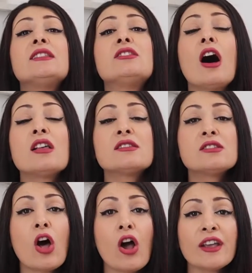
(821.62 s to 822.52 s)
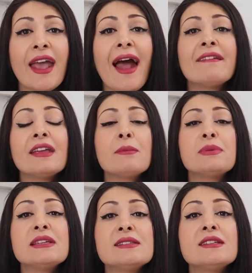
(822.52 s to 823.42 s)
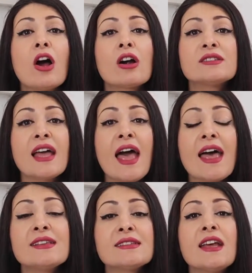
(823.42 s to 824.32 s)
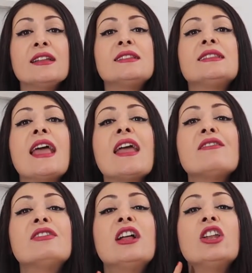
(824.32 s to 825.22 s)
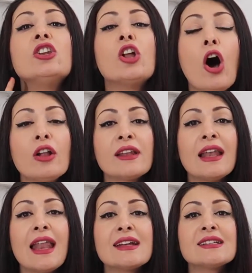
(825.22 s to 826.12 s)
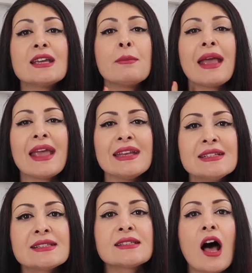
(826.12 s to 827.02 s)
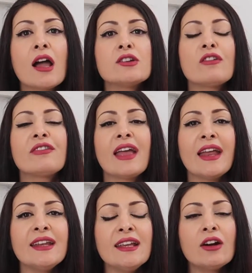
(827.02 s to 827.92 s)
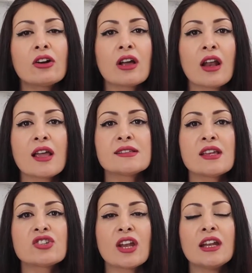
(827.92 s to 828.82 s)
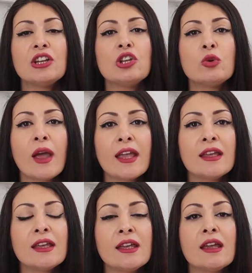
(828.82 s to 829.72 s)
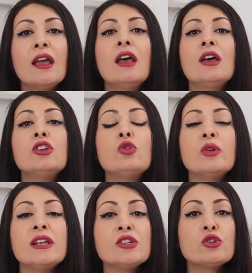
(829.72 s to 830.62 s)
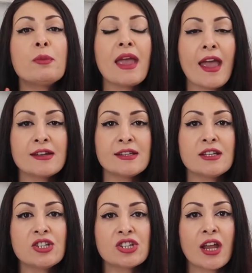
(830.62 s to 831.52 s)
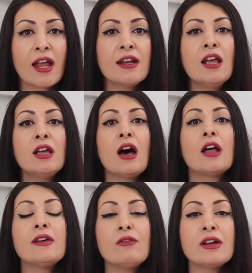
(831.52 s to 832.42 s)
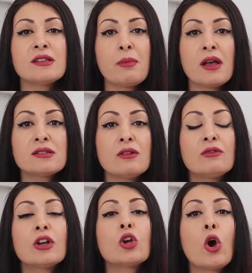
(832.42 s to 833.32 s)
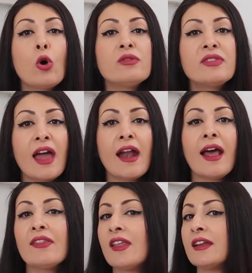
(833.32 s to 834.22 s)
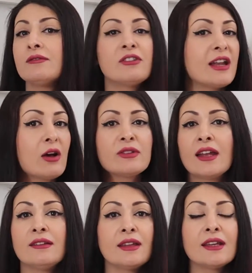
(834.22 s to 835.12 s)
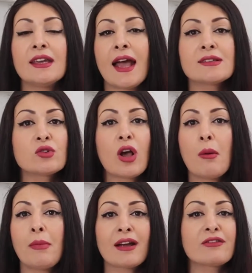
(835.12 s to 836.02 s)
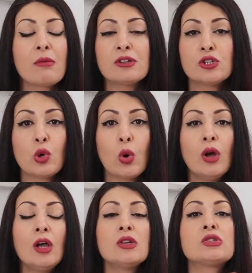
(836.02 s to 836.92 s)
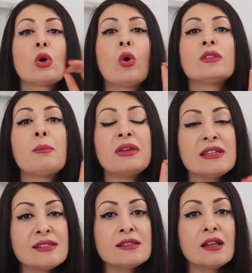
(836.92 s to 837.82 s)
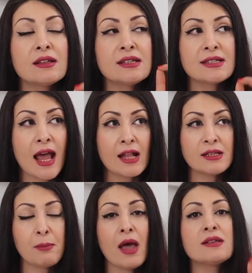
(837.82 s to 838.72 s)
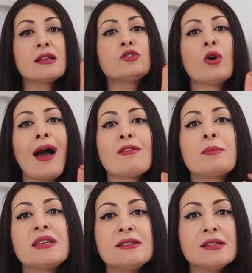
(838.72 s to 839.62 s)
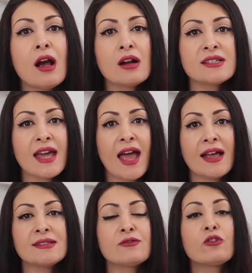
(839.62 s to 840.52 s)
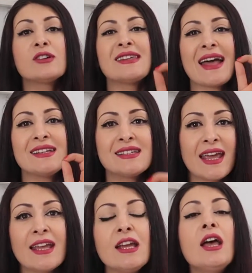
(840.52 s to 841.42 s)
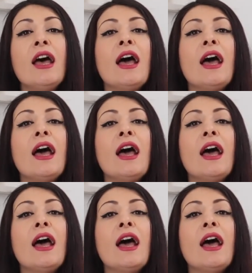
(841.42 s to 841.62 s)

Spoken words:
does not carry a PCR test, they will not let him inside of any organization in UAE. You need to pay attention, otherwise the person will go there and then without anything he has to come back from the door. So tell the person to have a PCR test for that day.